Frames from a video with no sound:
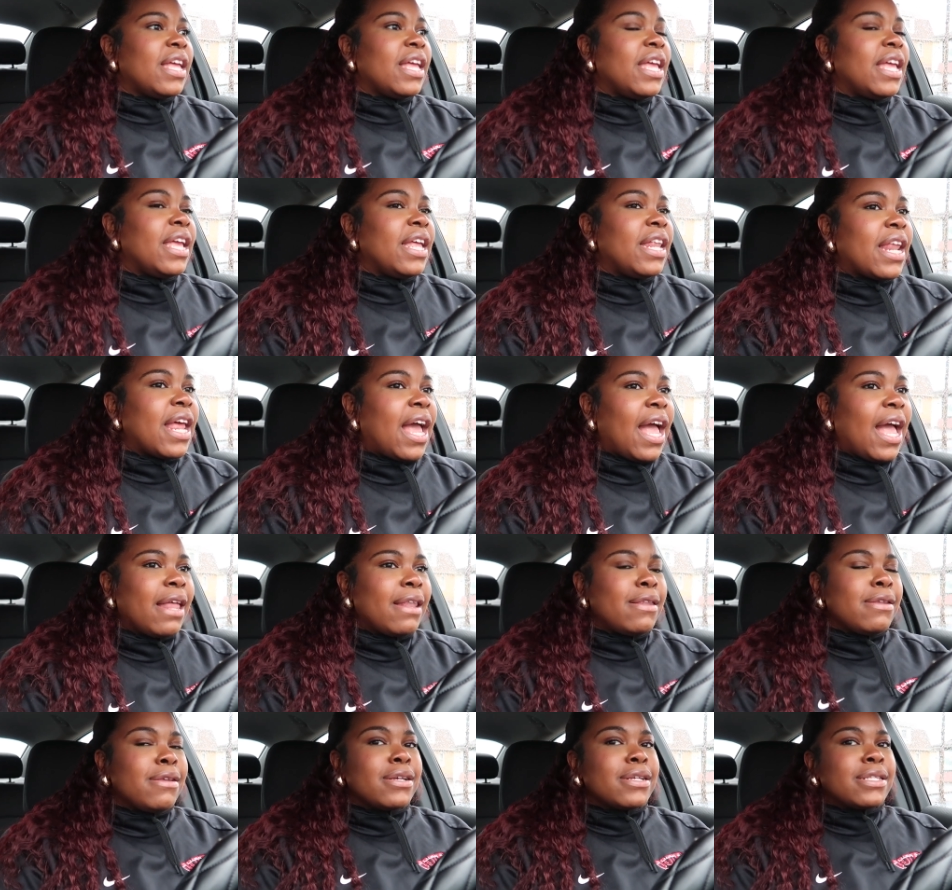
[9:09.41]
and
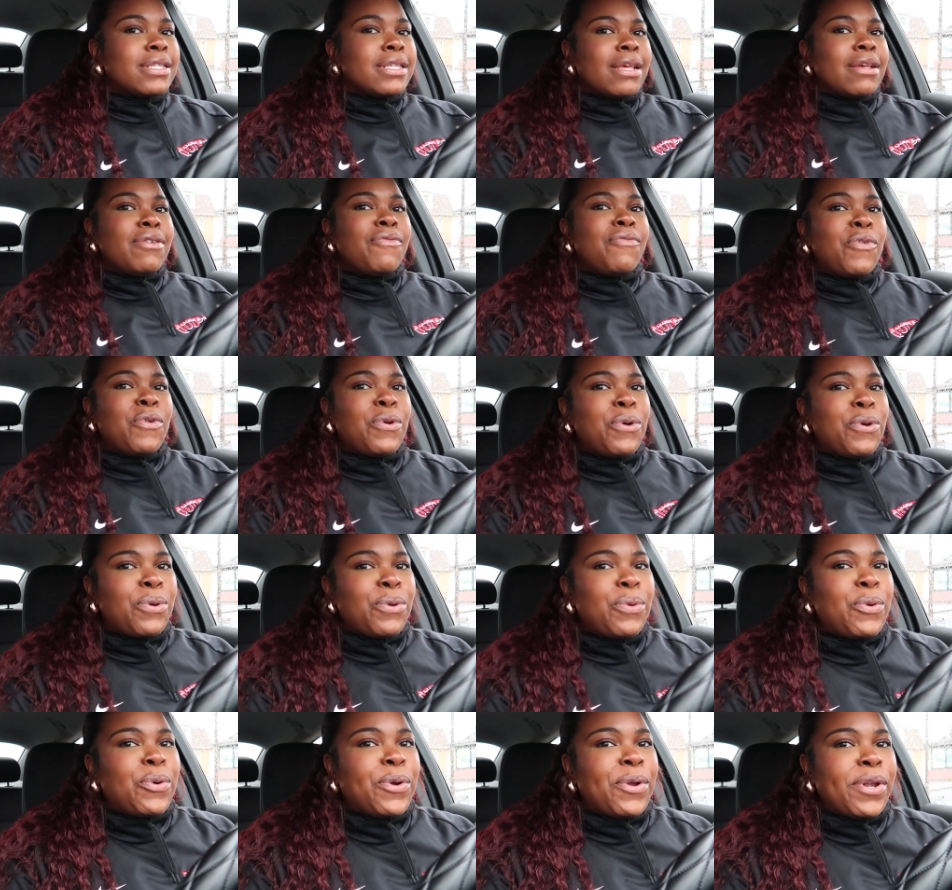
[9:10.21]
I looked a
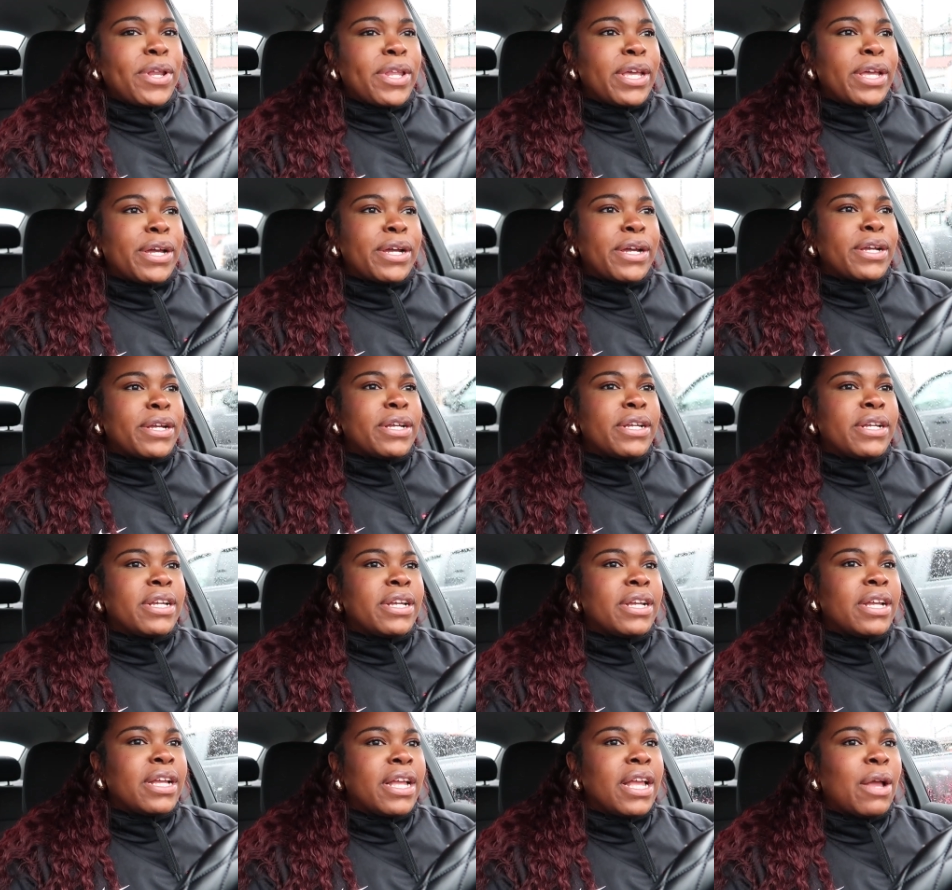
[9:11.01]
fool earlier
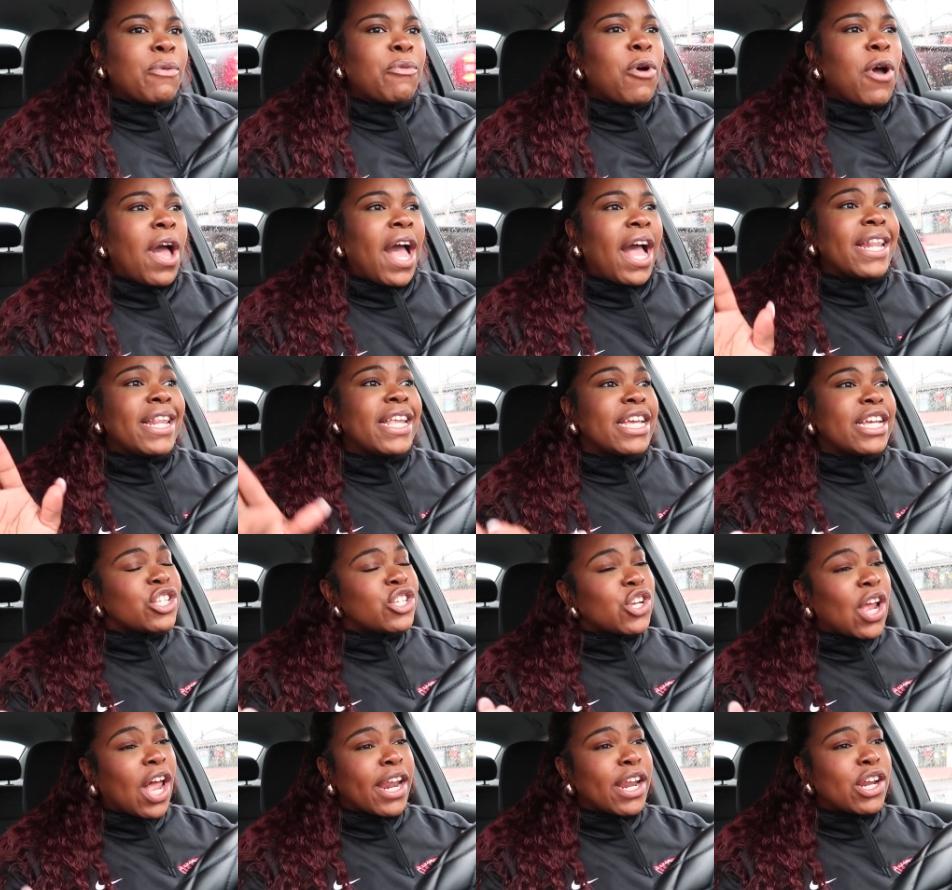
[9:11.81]
well I
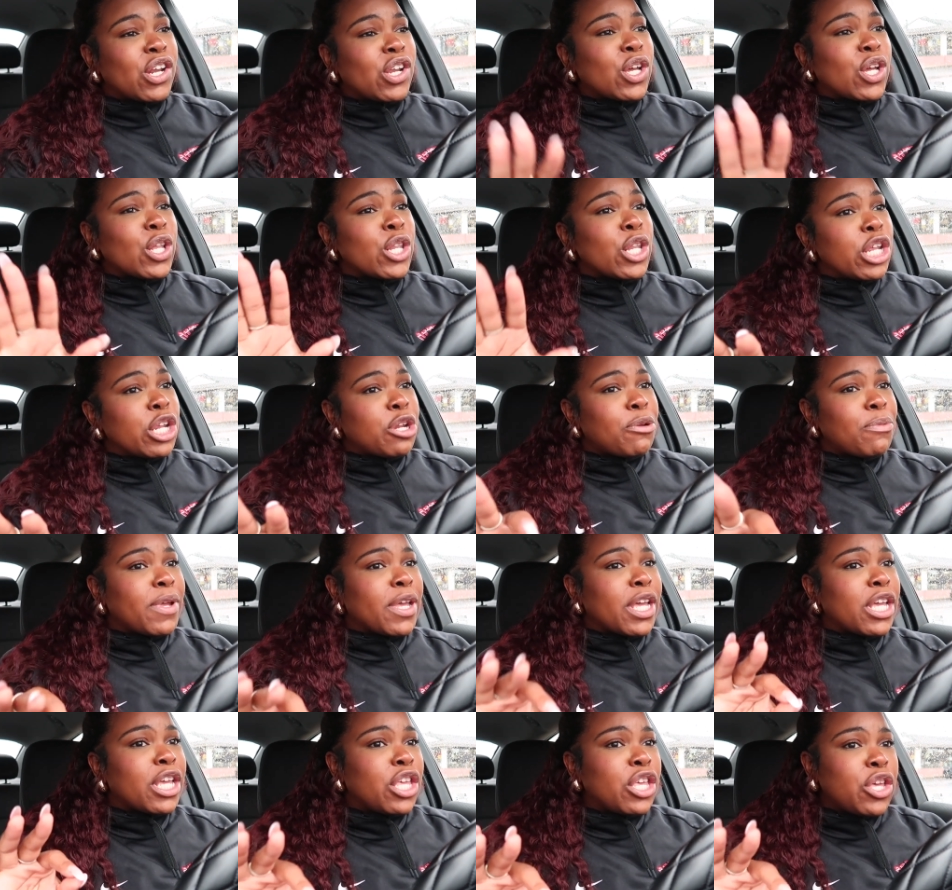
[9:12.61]
did try to look a little
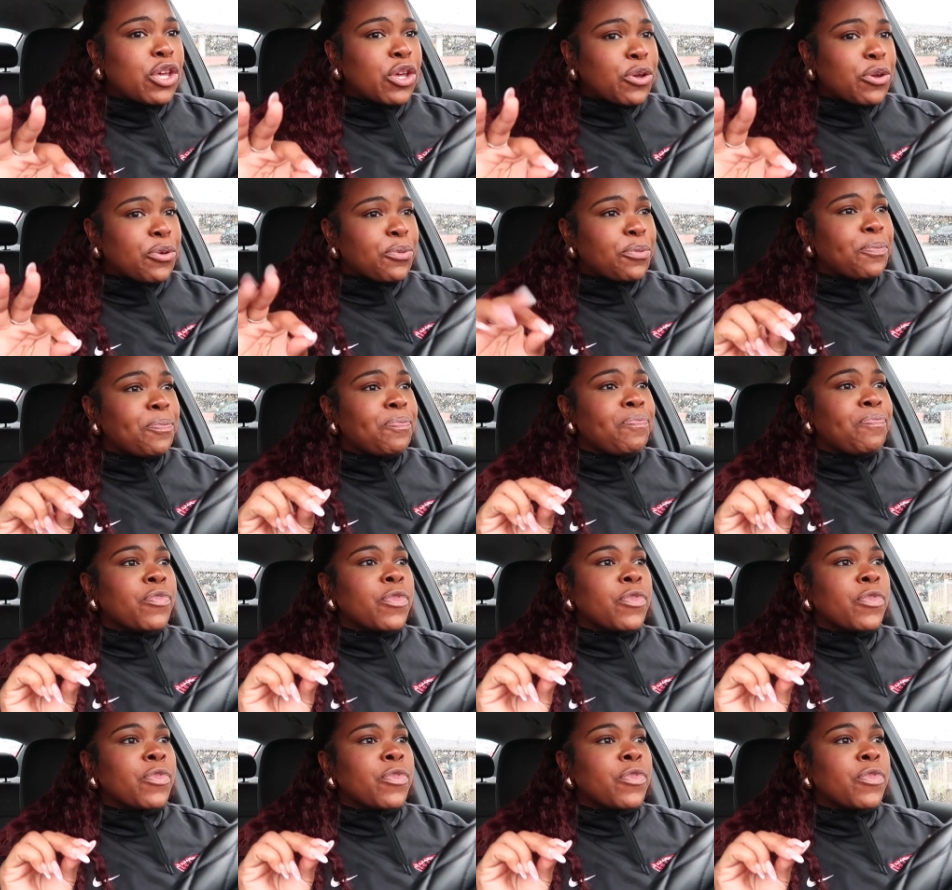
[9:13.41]
bit cute